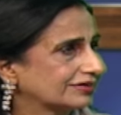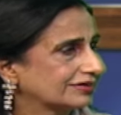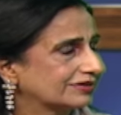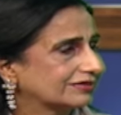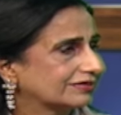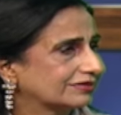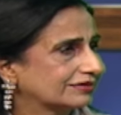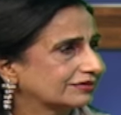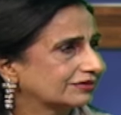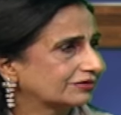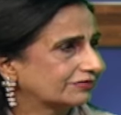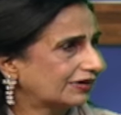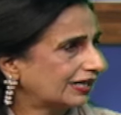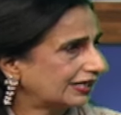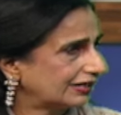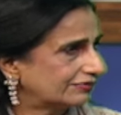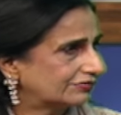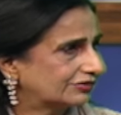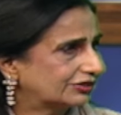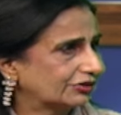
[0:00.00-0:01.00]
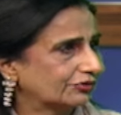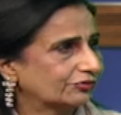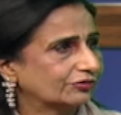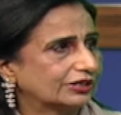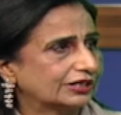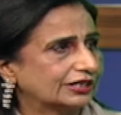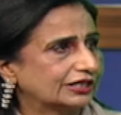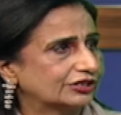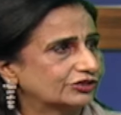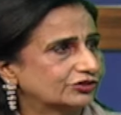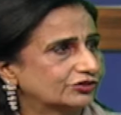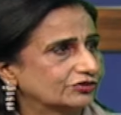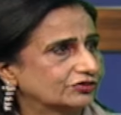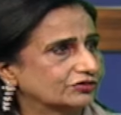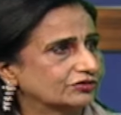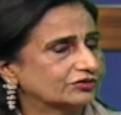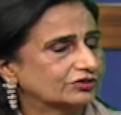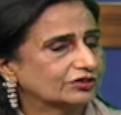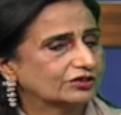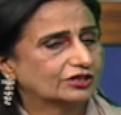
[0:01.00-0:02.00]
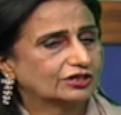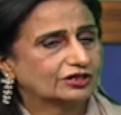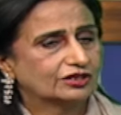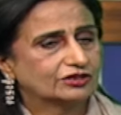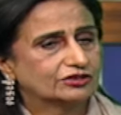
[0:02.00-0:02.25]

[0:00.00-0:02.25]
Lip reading: revived their relations.